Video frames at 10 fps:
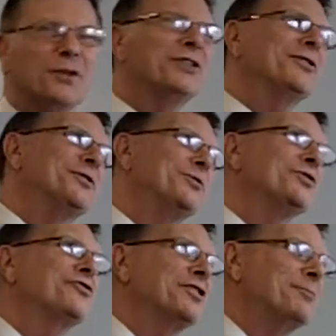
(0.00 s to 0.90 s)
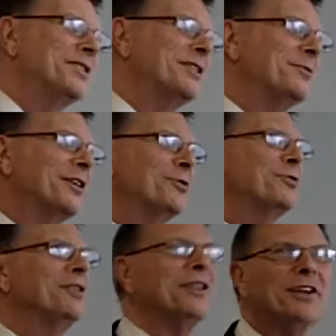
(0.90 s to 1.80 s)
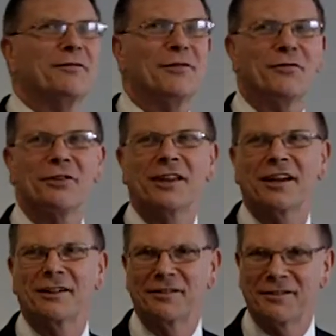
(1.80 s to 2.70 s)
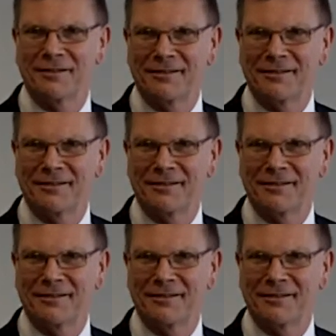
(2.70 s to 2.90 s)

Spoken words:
Because it was Christmas, I called it the gift of three colours.